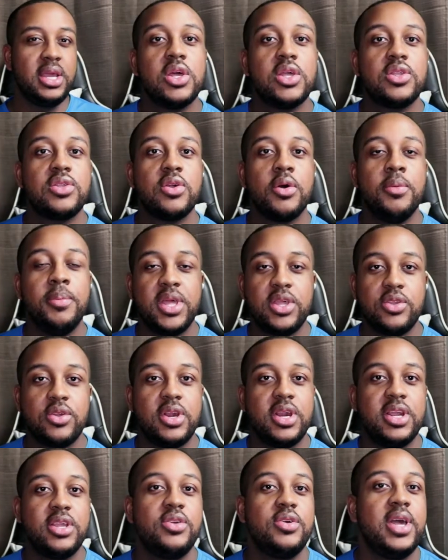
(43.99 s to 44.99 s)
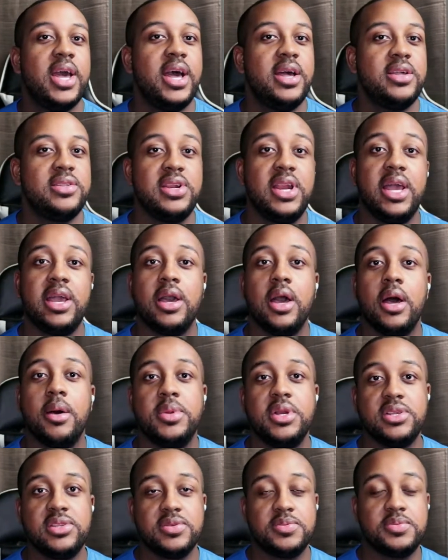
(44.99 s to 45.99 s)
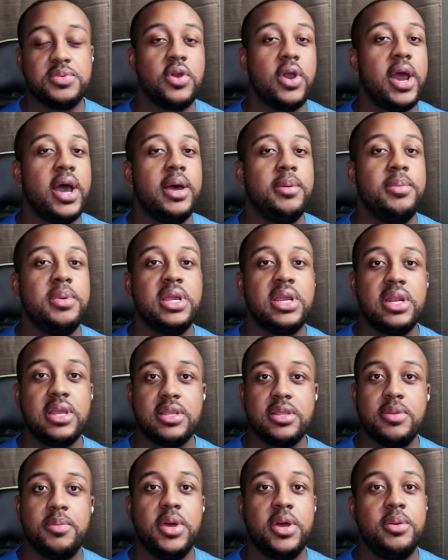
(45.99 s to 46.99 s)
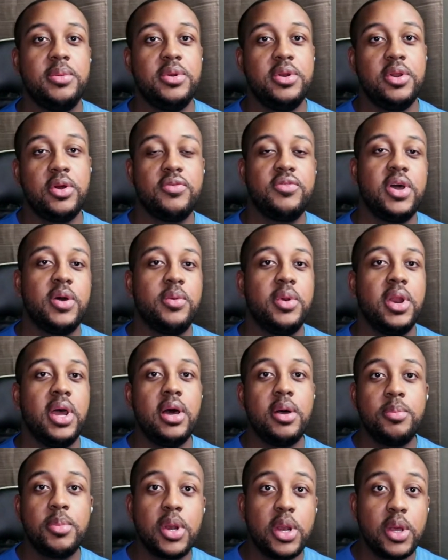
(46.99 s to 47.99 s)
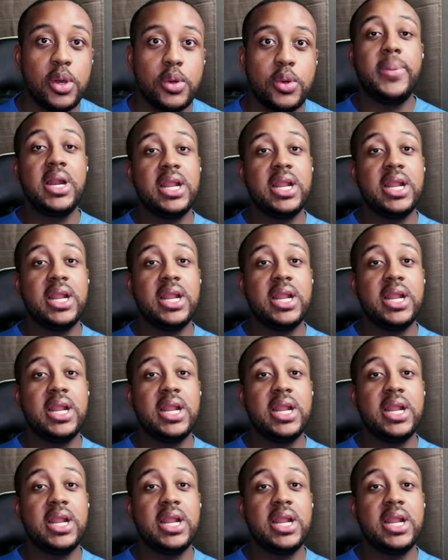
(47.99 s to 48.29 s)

So make sure that you guys like, comment, and subscribe, and click the bell to be notified when I upload.